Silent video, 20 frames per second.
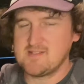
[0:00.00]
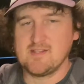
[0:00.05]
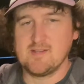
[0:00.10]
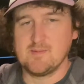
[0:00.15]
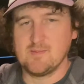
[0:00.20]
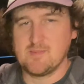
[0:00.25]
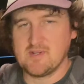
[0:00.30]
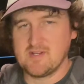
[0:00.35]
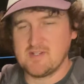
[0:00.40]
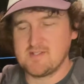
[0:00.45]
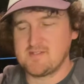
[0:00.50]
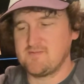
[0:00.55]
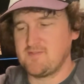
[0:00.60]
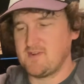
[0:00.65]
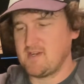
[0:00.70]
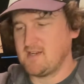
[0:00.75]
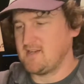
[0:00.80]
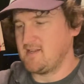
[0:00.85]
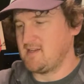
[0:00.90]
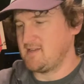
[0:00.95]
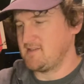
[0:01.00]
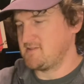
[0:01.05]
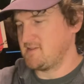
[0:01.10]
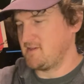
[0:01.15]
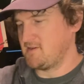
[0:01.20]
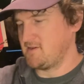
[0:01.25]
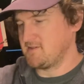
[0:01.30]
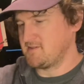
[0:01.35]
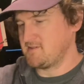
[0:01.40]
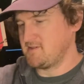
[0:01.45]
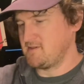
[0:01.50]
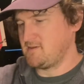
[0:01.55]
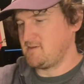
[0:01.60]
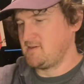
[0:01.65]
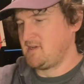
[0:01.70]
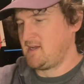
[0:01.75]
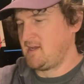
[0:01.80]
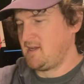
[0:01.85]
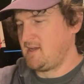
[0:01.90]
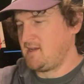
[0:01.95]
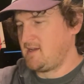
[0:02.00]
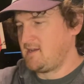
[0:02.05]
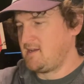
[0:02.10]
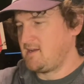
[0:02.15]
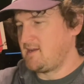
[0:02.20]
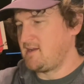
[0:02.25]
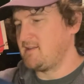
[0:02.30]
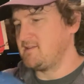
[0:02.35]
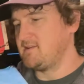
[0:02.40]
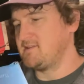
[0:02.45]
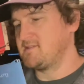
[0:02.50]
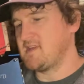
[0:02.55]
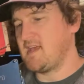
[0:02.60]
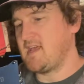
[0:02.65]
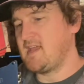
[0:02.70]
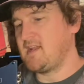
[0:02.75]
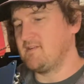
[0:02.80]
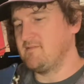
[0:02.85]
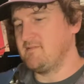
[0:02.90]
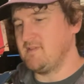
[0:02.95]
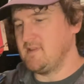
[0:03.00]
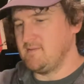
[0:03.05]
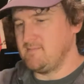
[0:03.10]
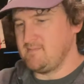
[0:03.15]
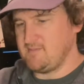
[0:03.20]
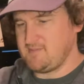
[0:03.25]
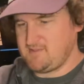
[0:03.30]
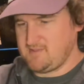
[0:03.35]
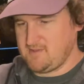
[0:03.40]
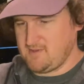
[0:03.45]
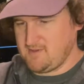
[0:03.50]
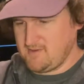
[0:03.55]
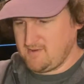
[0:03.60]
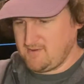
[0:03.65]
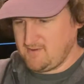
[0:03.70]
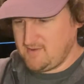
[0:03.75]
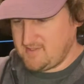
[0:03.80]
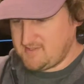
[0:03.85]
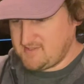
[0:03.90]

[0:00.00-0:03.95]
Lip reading: inputs. Very nice also. And there's 8 of them. So let's